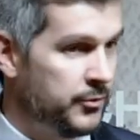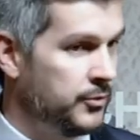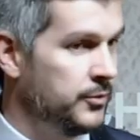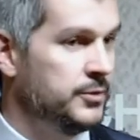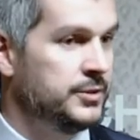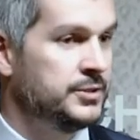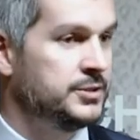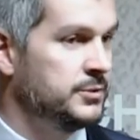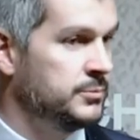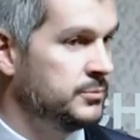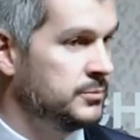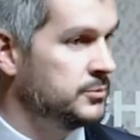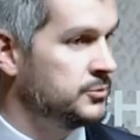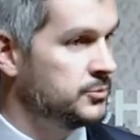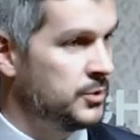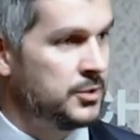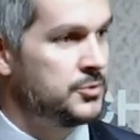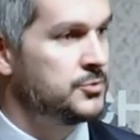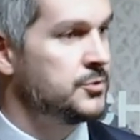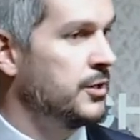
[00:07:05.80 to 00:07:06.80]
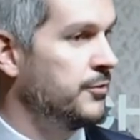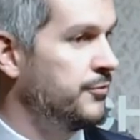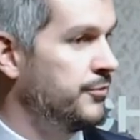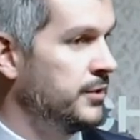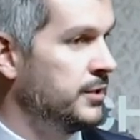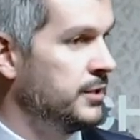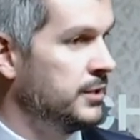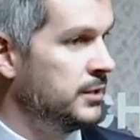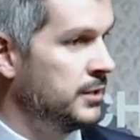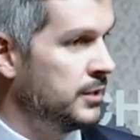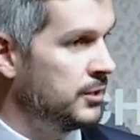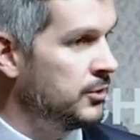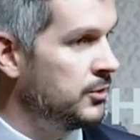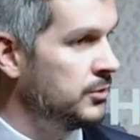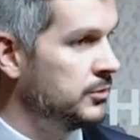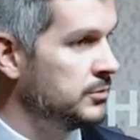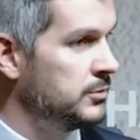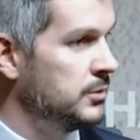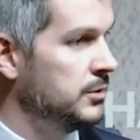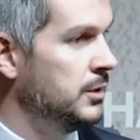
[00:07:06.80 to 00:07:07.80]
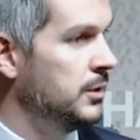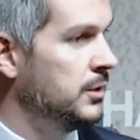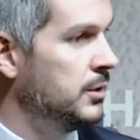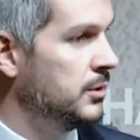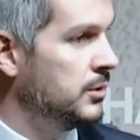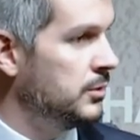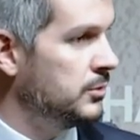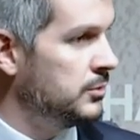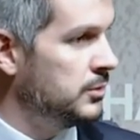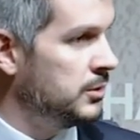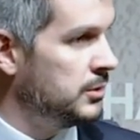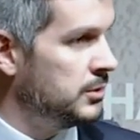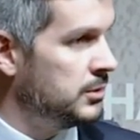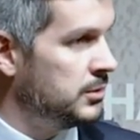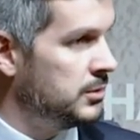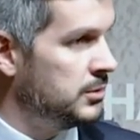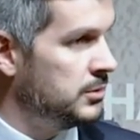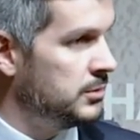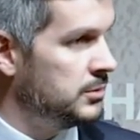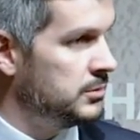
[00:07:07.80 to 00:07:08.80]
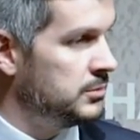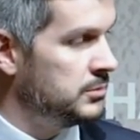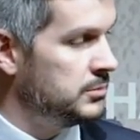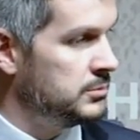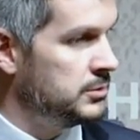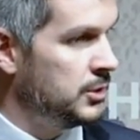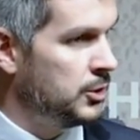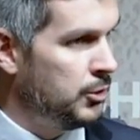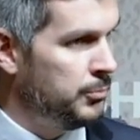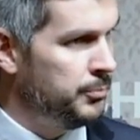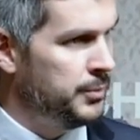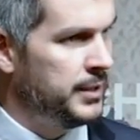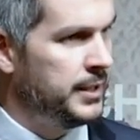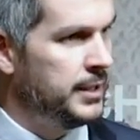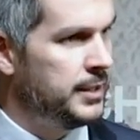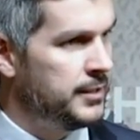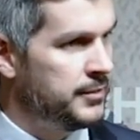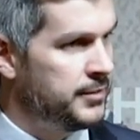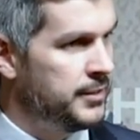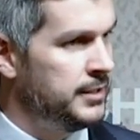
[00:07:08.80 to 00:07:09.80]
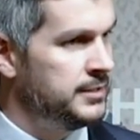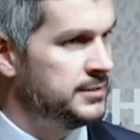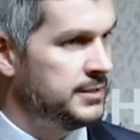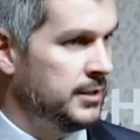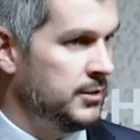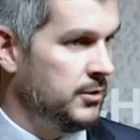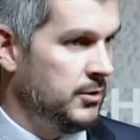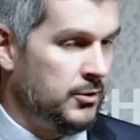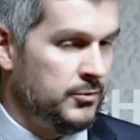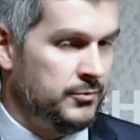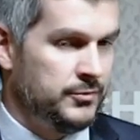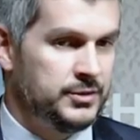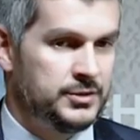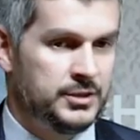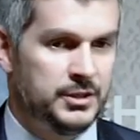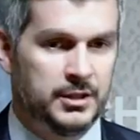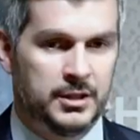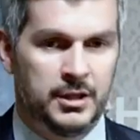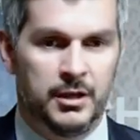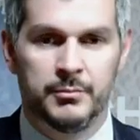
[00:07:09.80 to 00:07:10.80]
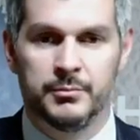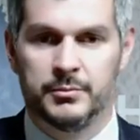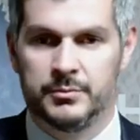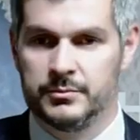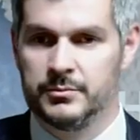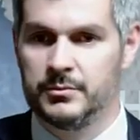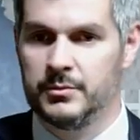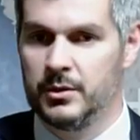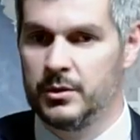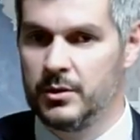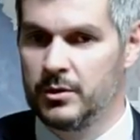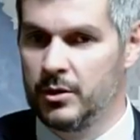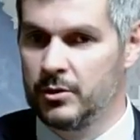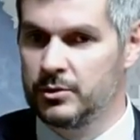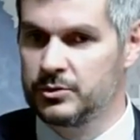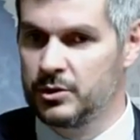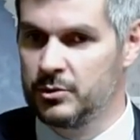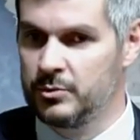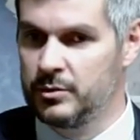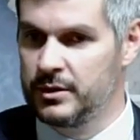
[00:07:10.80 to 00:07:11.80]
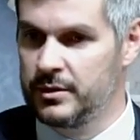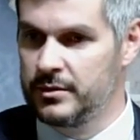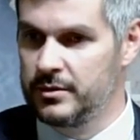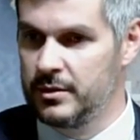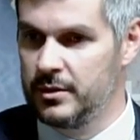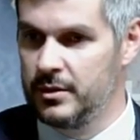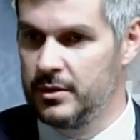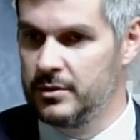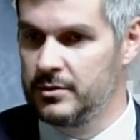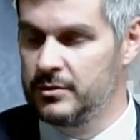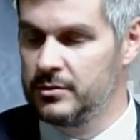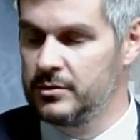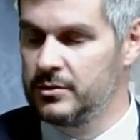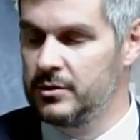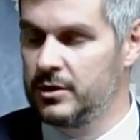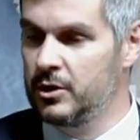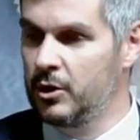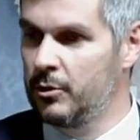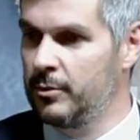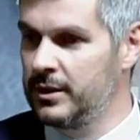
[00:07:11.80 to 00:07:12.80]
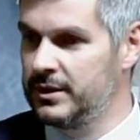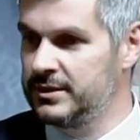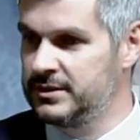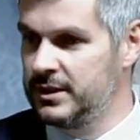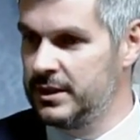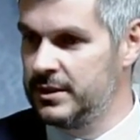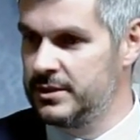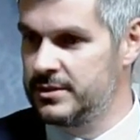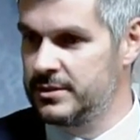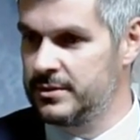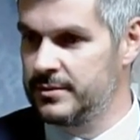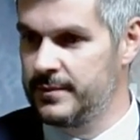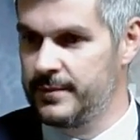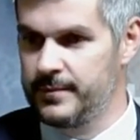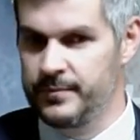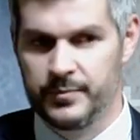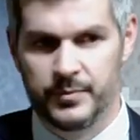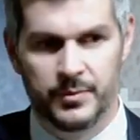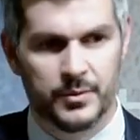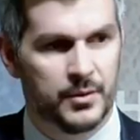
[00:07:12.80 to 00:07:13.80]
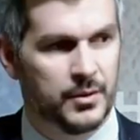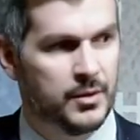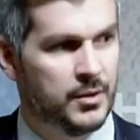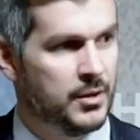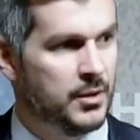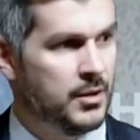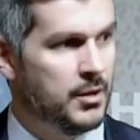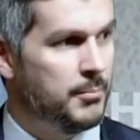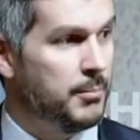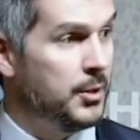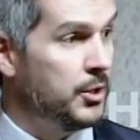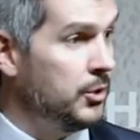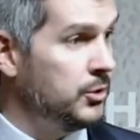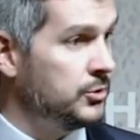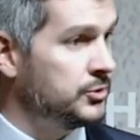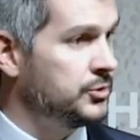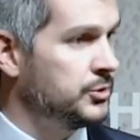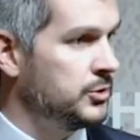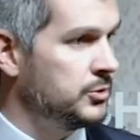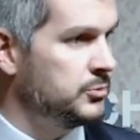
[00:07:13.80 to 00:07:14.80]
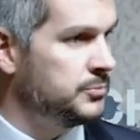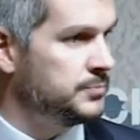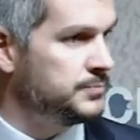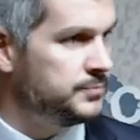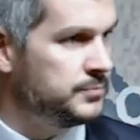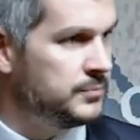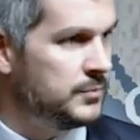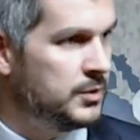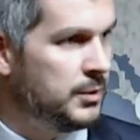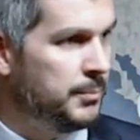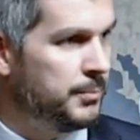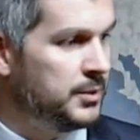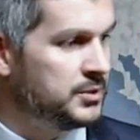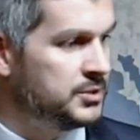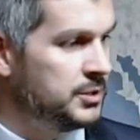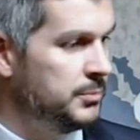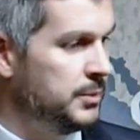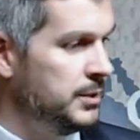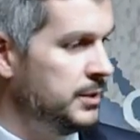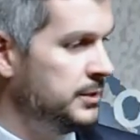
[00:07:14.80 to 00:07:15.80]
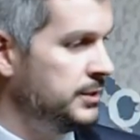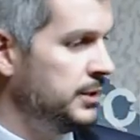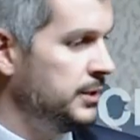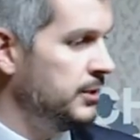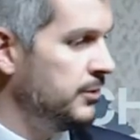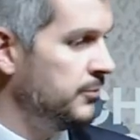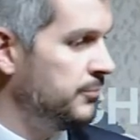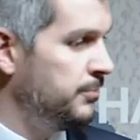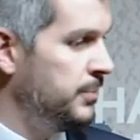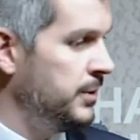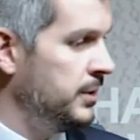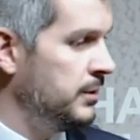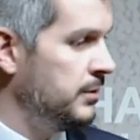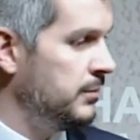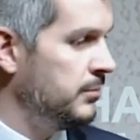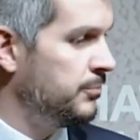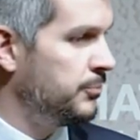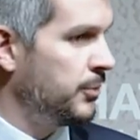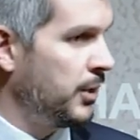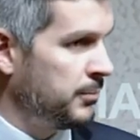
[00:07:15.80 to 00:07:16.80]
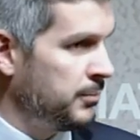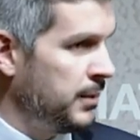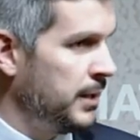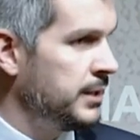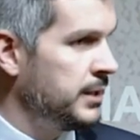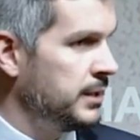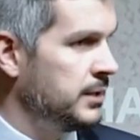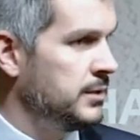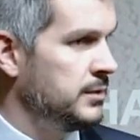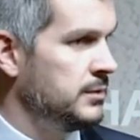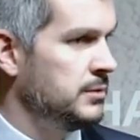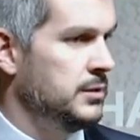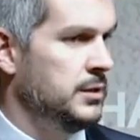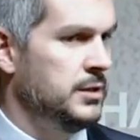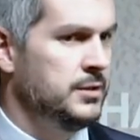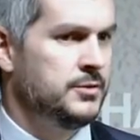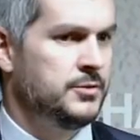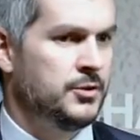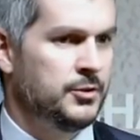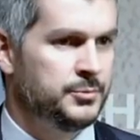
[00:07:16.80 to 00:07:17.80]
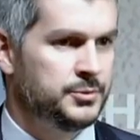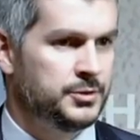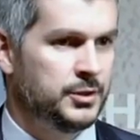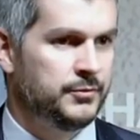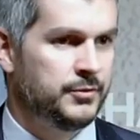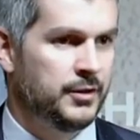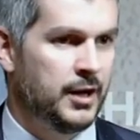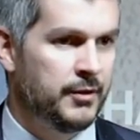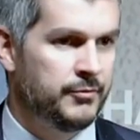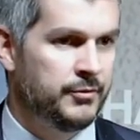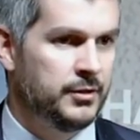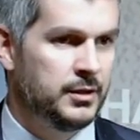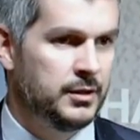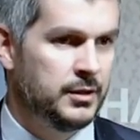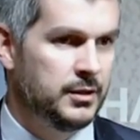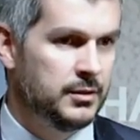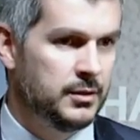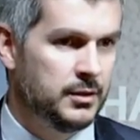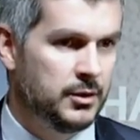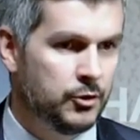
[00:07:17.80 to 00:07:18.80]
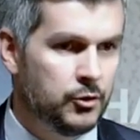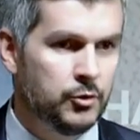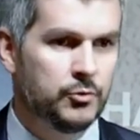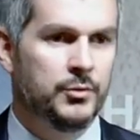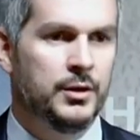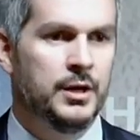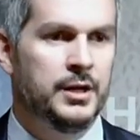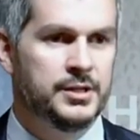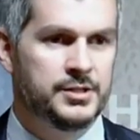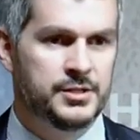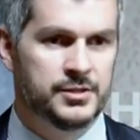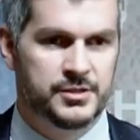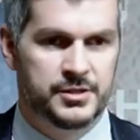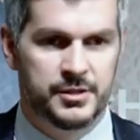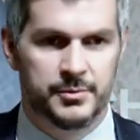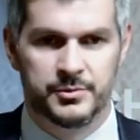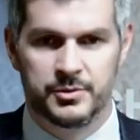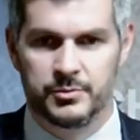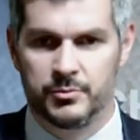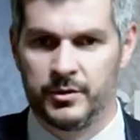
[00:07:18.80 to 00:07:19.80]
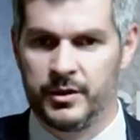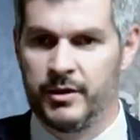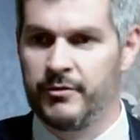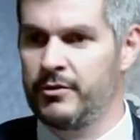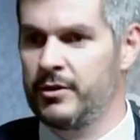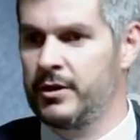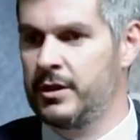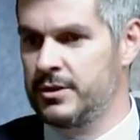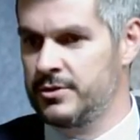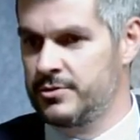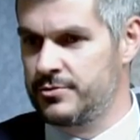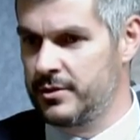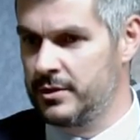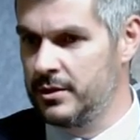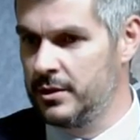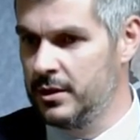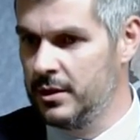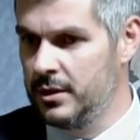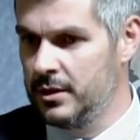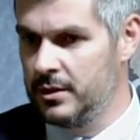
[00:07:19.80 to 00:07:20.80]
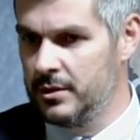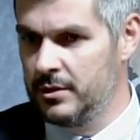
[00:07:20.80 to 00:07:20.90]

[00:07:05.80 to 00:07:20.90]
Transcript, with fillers: terrorism, drug trafficking, and all the complicated things that obviously come also with the globalization. But also the possibility of being pragmatic in terms of having good relationships with every country,